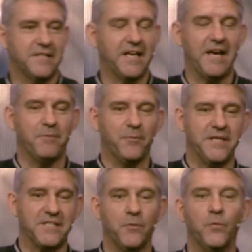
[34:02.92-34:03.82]
said a couple of
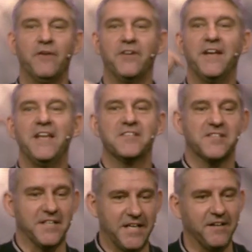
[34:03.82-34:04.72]
weeks ago, we're in an
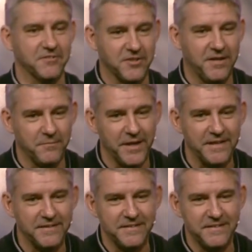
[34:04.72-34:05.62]
instant culture, aren't we?